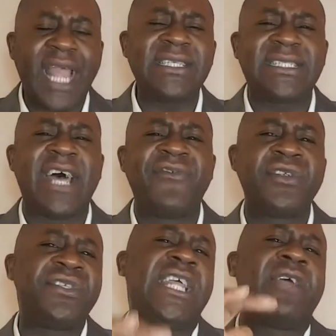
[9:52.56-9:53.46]

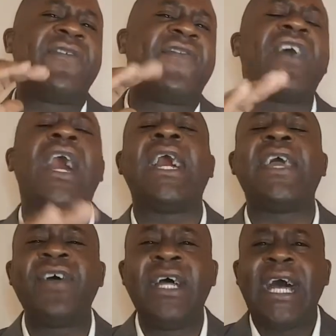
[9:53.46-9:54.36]
7, 0 and
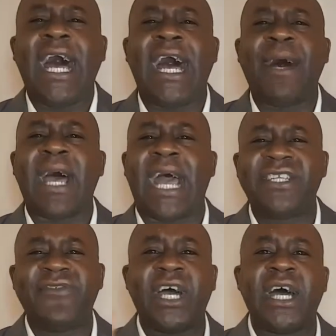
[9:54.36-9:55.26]
5. I
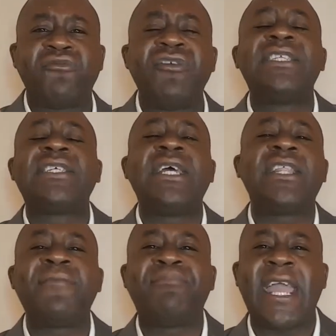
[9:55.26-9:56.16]
actually have heard recently
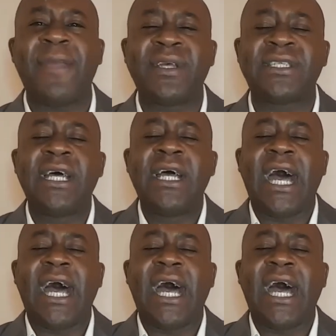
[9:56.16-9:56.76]
that a baby's